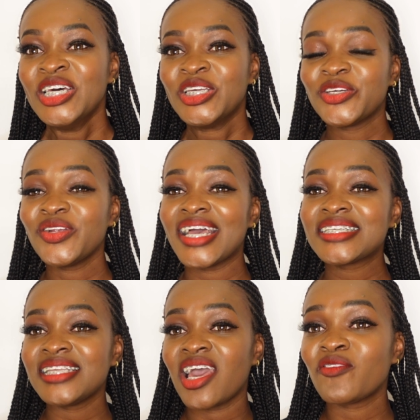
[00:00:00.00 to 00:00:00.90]
You don't
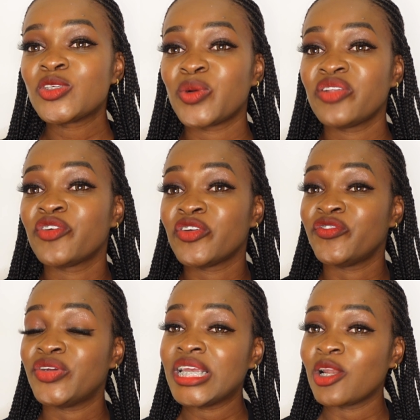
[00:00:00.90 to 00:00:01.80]
actually have to wait for a
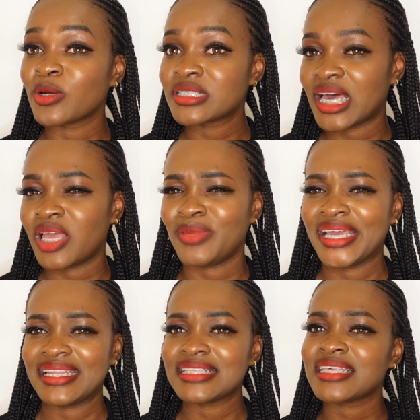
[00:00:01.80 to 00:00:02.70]
very long time,
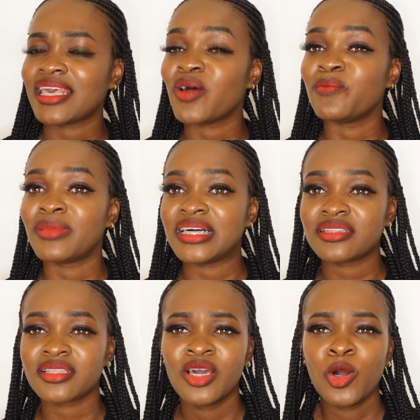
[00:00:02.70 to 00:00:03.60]
like let's say a
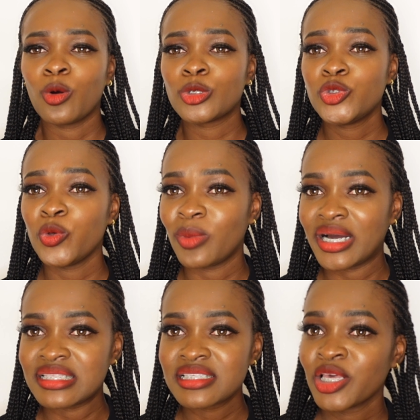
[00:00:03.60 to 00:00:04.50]
month or 2
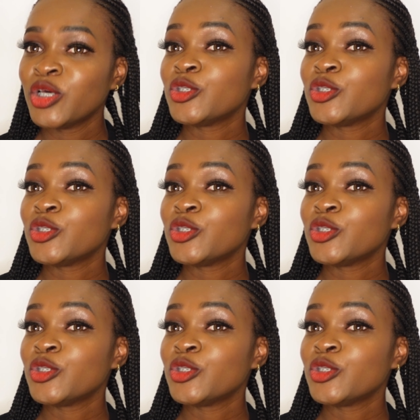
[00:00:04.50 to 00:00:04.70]
months,